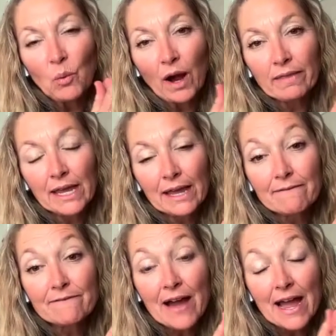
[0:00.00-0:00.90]
where they can
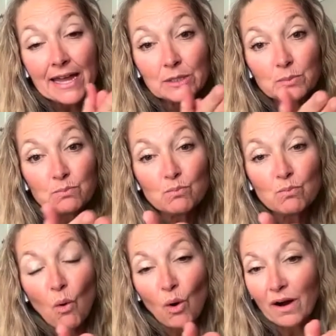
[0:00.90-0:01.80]
find
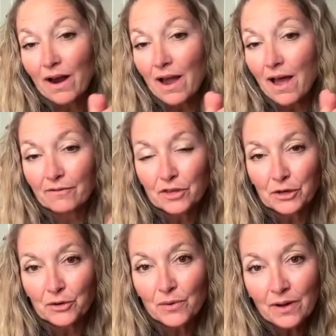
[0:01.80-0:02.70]
more of
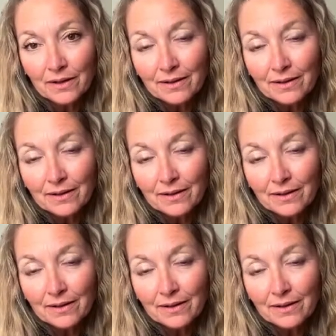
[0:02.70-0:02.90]
you.